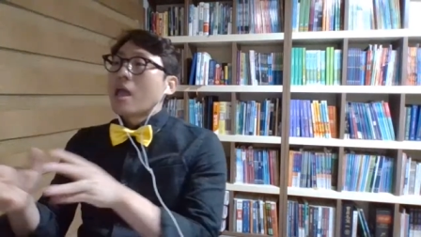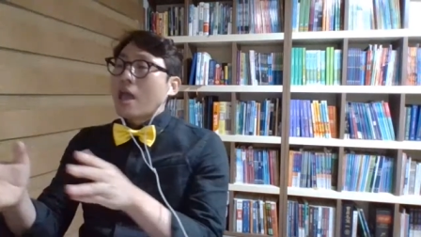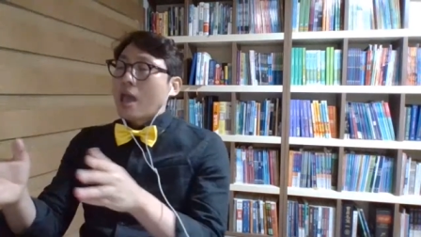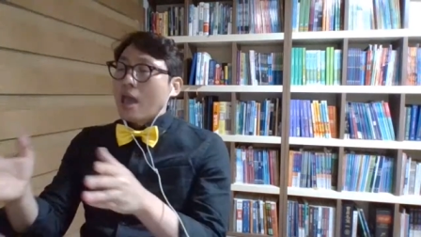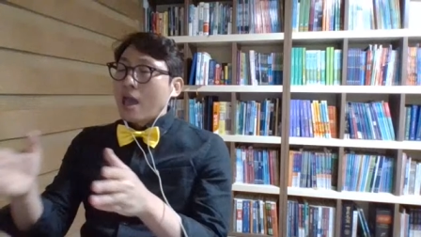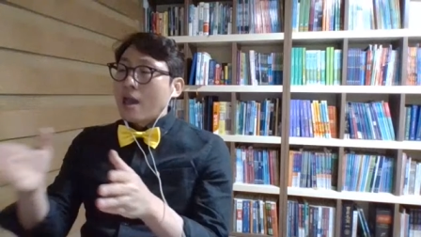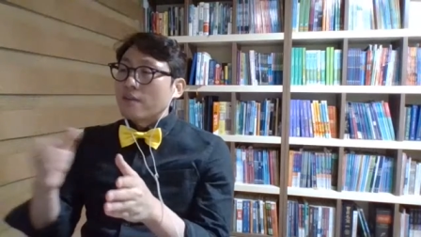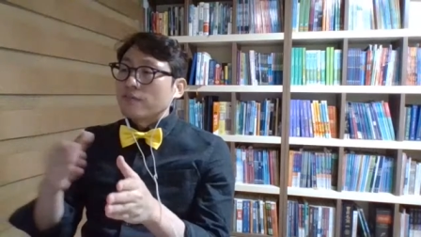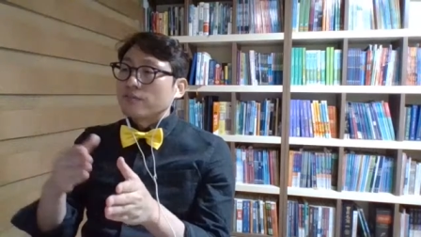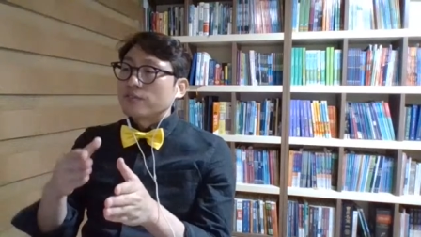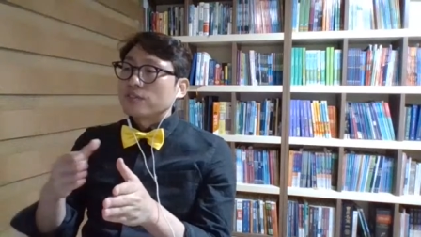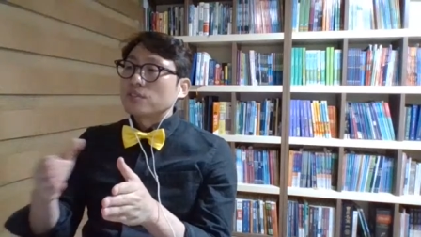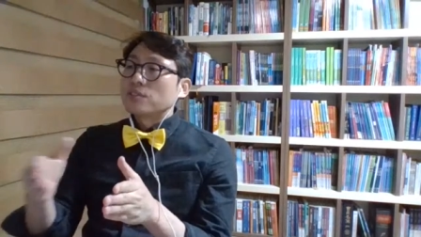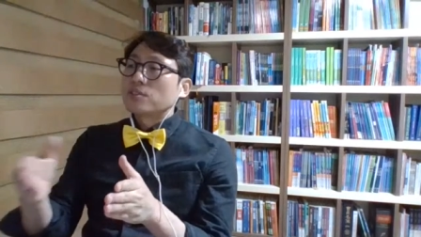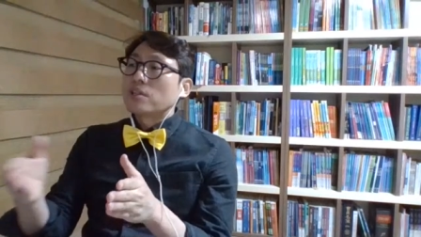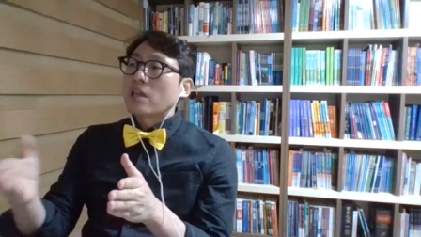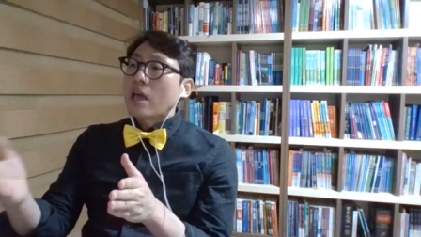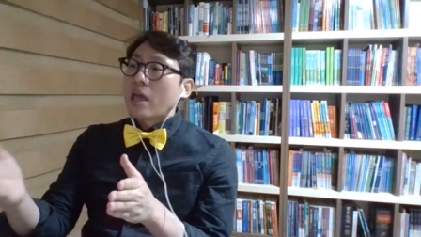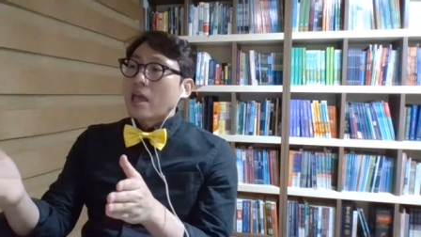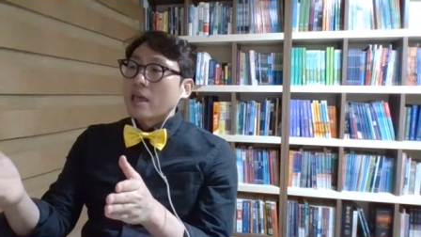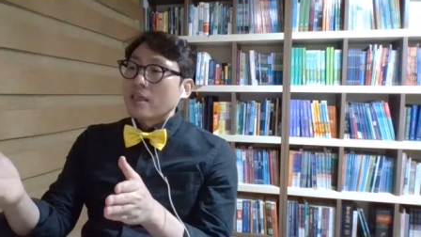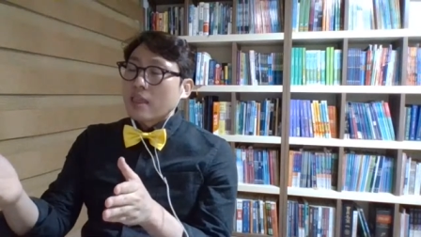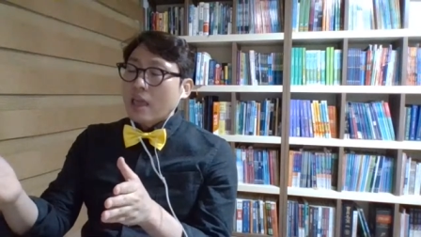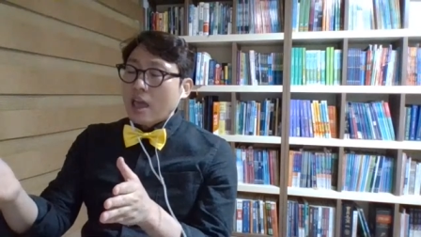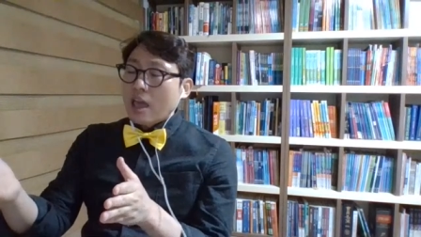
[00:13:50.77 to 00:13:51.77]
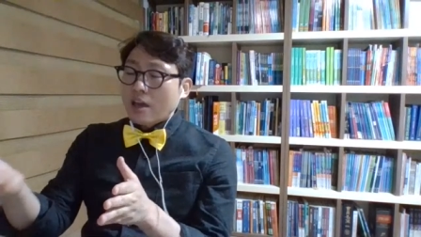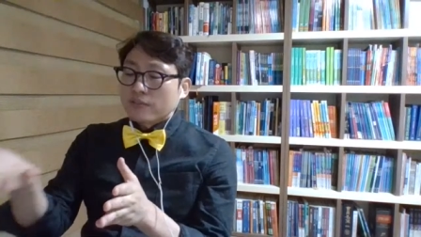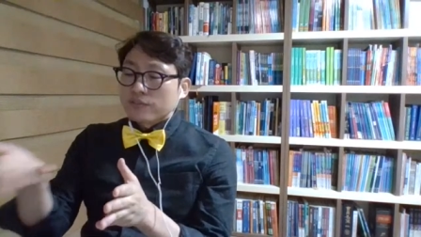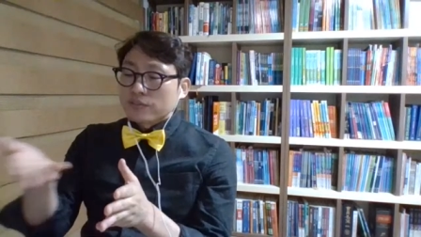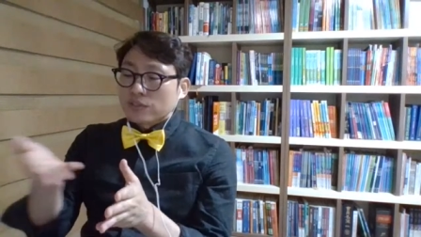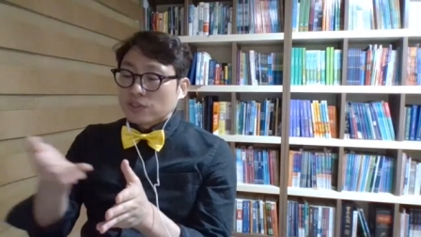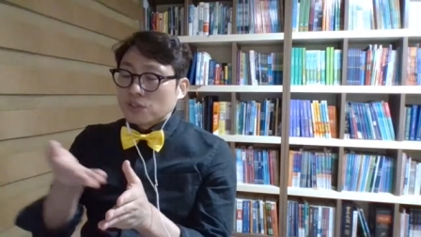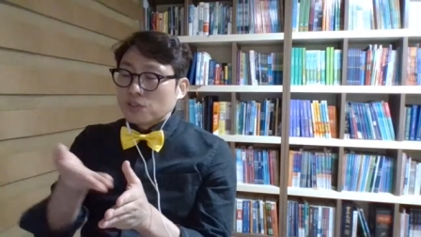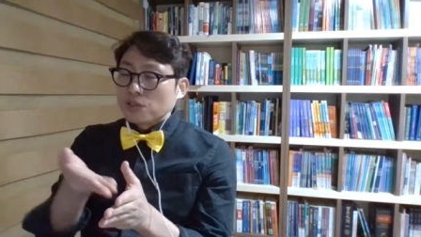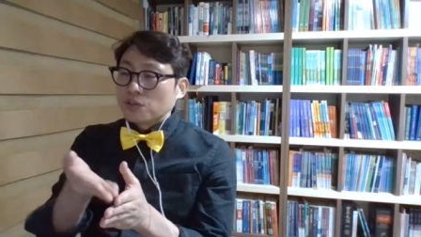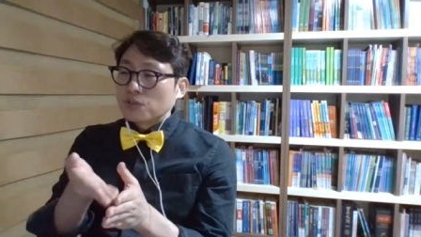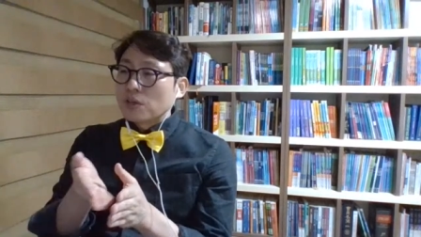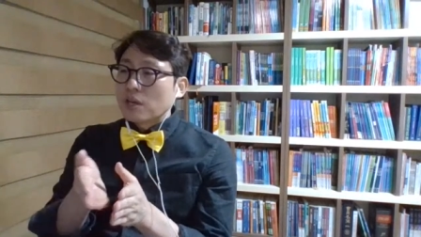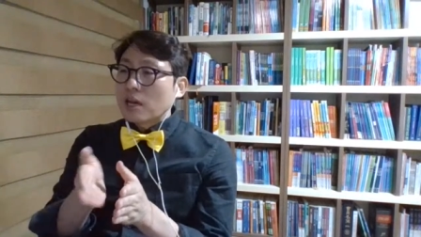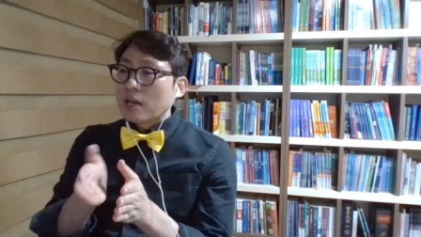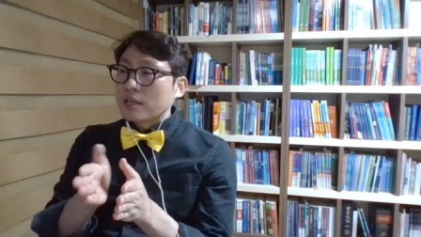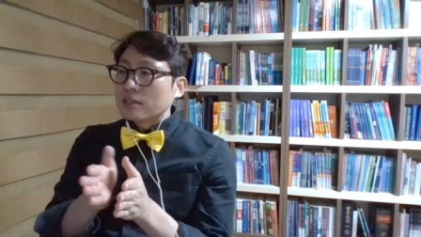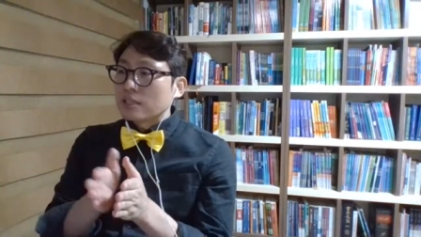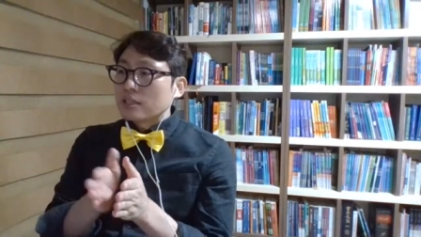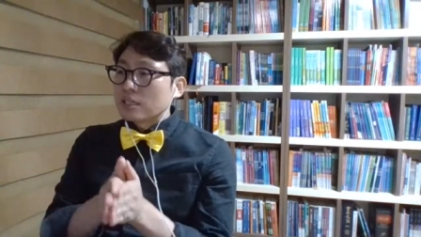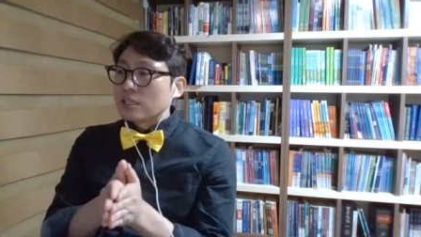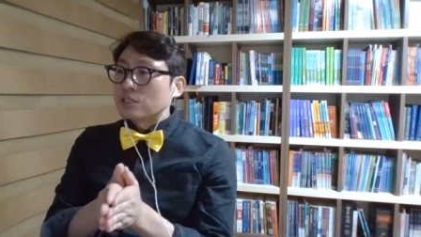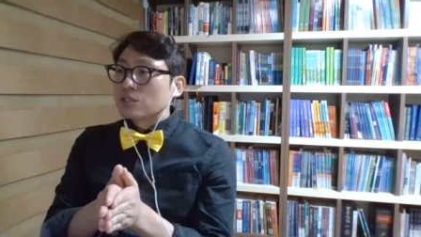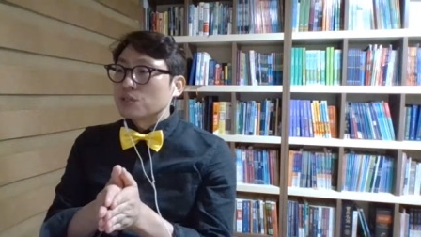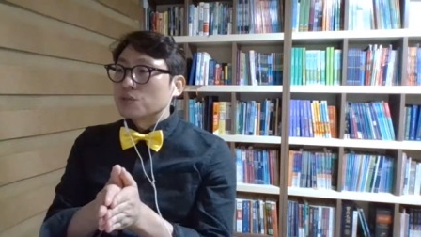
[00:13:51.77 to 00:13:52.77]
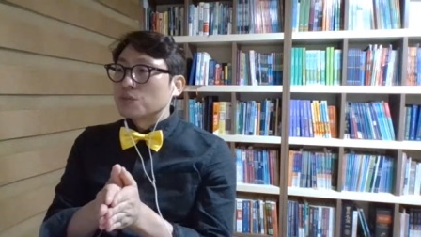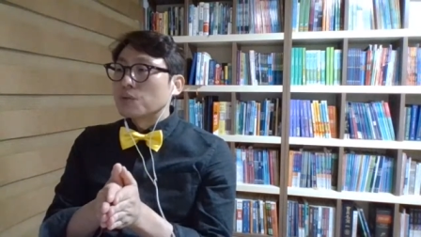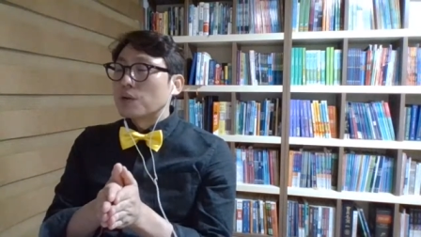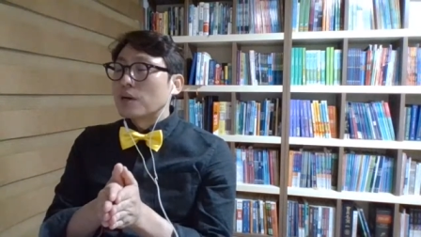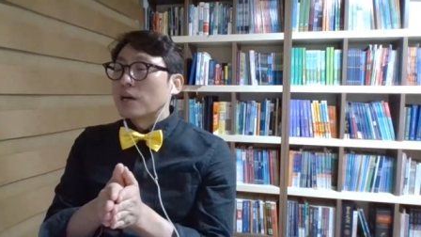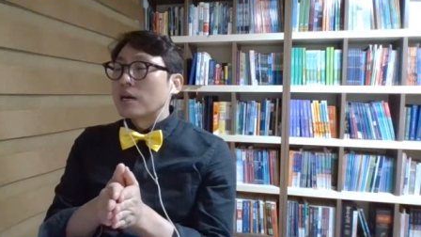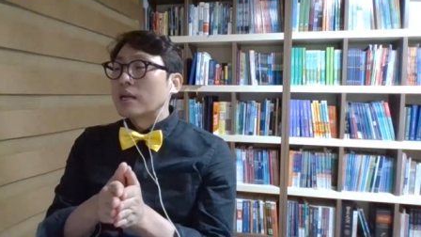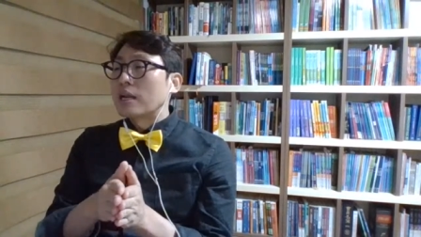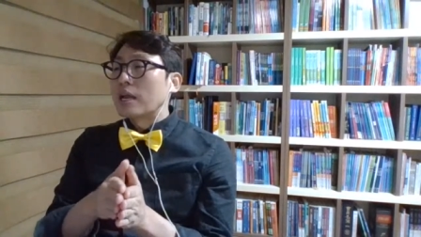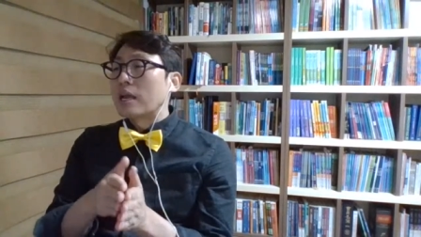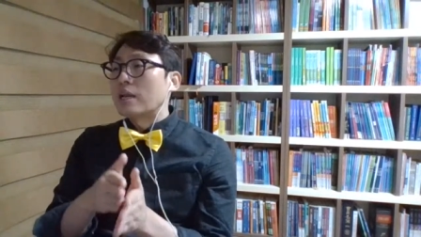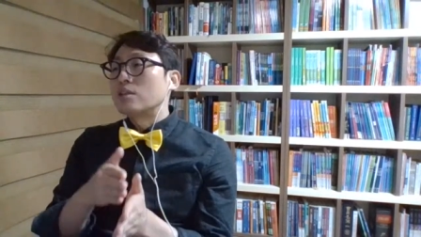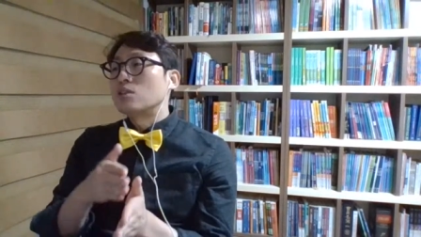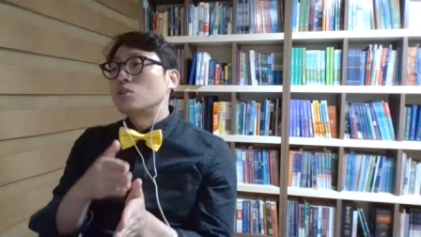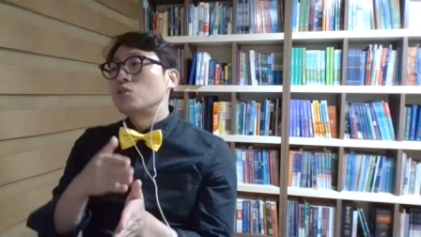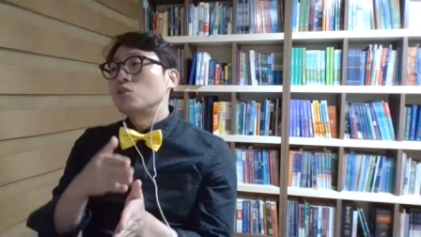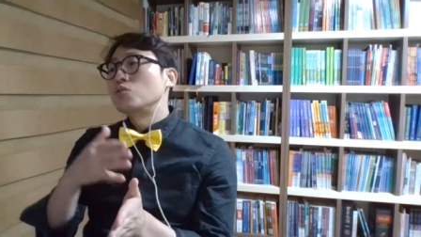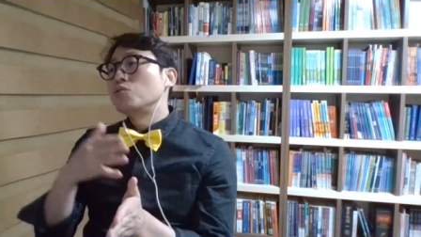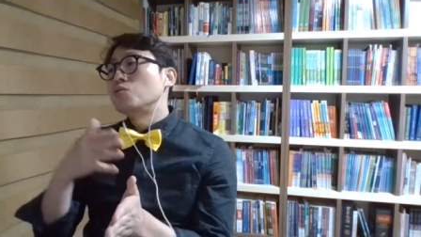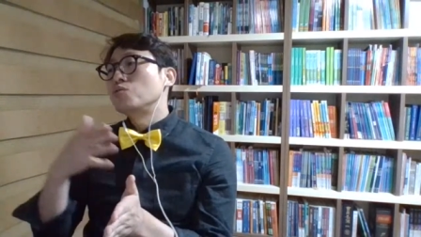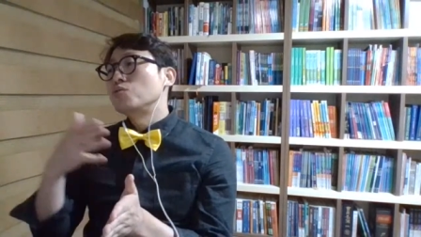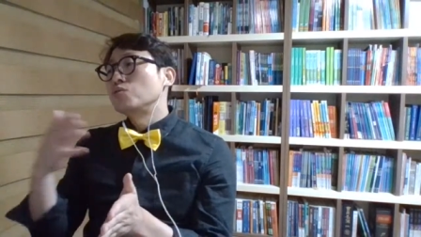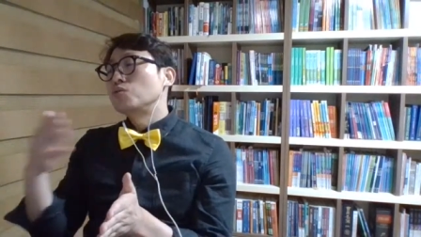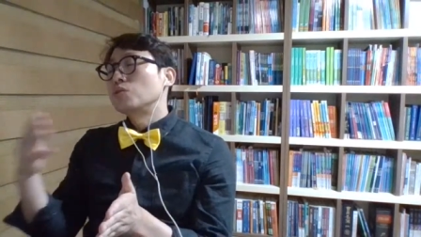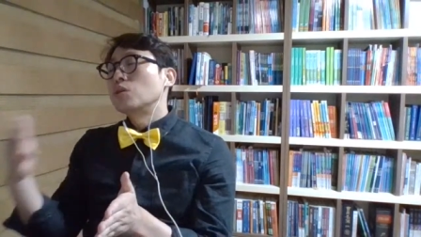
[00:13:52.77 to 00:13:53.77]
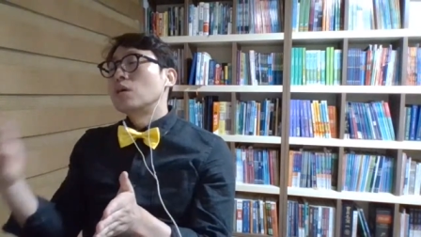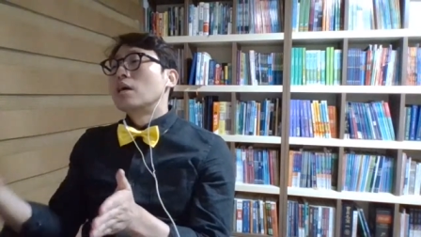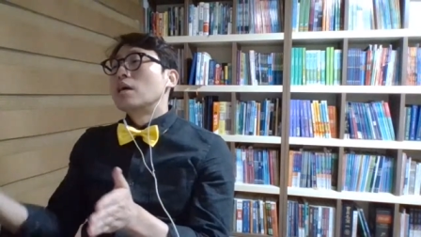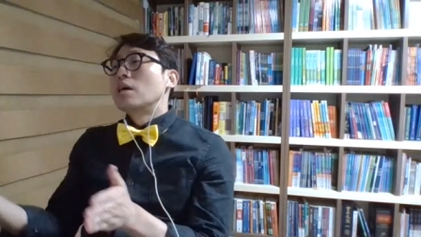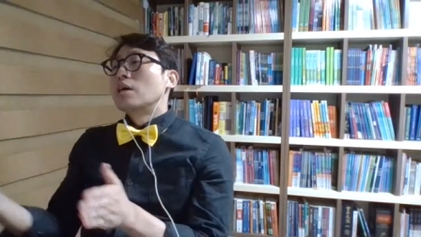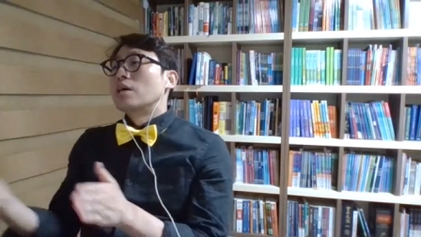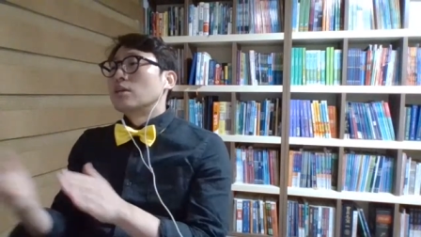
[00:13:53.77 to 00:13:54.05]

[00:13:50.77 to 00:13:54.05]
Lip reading: After that, after you got this one, and you